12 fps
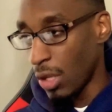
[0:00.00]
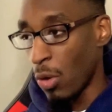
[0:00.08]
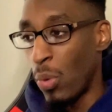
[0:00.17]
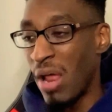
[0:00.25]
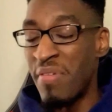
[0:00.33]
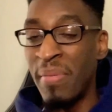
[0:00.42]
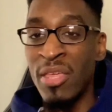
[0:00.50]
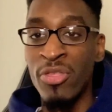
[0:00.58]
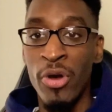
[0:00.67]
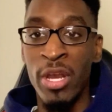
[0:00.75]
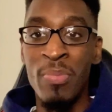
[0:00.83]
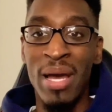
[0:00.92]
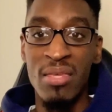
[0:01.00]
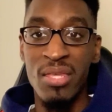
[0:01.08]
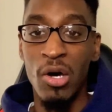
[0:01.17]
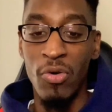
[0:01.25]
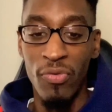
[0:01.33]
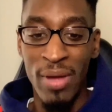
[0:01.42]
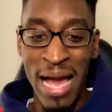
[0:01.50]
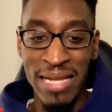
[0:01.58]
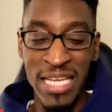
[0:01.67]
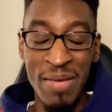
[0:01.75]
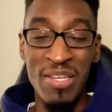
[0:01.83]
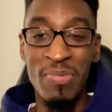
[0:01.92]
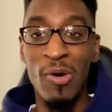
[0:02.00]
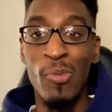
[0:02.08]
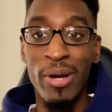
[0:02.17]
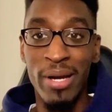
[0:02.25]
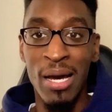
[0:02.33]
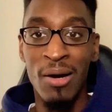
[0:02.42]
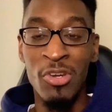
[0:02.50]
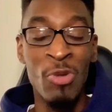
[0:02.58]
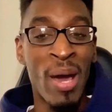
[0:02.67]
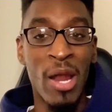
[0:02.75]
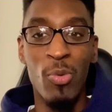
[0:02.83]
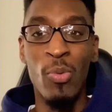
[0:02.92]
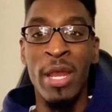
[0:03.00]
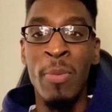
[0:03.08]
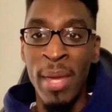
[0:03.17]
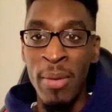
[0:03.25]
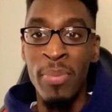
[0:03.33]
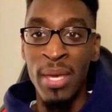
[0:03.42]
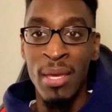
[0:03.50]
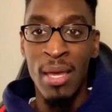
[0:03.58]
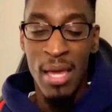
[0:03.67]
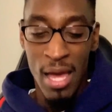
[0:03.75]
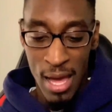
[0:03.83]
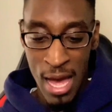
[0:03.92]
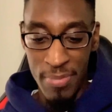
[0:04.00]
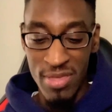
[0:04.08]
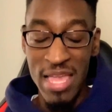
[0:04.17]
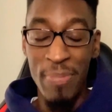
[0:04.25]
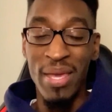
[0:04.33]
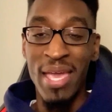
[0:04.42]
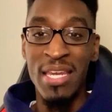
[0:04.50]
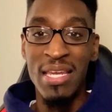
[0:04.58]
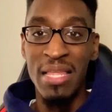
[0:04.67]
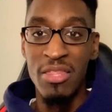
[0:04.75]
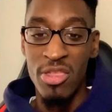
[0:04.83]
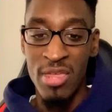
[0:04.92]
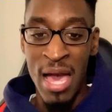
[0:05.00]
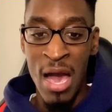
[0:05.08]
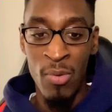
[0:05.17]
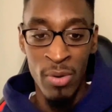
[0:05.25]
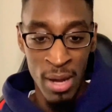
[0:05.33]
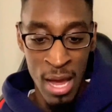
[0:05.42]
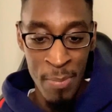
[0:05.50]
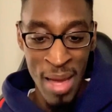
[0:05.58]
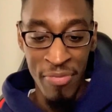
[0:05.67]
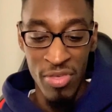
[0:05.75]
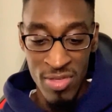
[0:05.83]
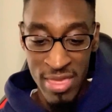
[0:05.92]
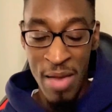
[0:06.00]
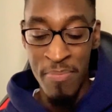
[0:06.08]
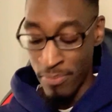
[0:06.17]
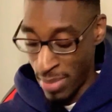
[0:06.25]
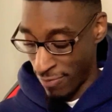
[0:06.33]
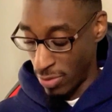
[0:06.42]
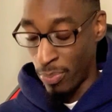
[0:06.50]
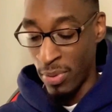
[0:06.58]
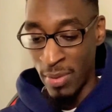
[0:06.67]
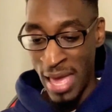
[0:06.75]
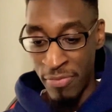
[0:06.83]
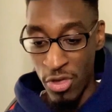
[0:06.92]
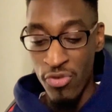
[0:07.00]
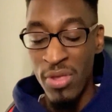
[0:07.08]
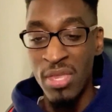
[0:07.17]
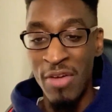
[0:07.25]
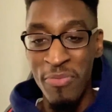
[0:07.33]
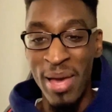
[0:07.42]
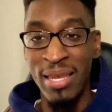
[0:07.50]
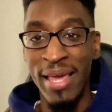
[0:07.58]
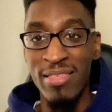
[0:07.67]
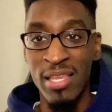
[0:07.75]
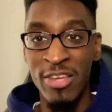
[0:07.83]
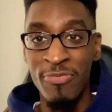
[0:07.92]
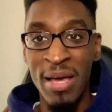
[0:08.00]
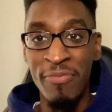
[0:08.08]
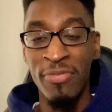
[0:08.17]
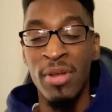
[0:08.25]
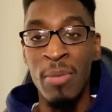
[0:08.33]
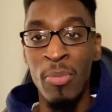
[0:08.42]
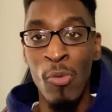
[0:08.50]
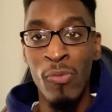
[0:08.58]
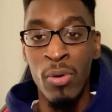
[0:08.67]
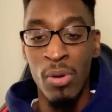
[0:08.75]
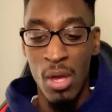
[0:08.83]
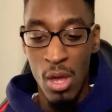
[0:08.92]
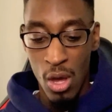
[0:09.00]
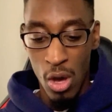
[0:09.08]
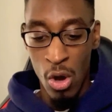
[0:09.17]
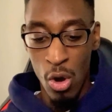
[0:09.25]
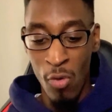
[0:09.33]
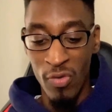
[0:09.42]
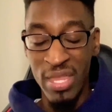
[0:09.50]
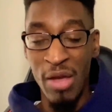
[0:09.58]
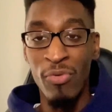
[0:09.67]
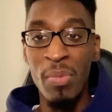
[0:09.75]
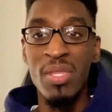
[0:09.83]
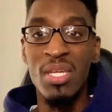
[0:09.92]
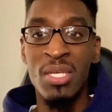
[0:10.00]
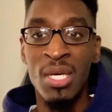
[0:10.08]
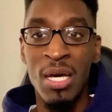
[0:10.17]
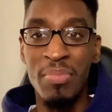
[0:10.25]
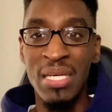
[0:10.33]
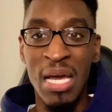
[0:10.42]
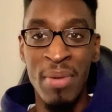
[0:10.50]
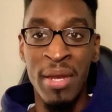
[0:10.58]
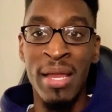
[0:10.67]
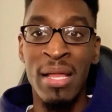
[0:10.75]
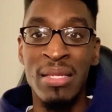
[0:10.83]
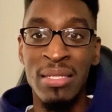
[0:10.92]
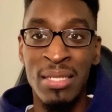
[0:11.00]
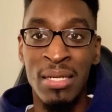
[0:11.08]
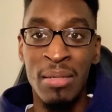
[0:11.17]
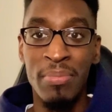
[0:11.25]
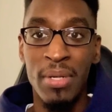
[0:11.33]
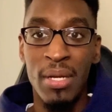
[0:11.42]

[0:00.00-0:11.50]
Whenever I'm exerting myself, I deem it to be a workout, no matter what it may be. Stepping in and out the shower, I have to have the strength enough in my legs to lift my foot up over that rim of the tub to come in and out of that tub.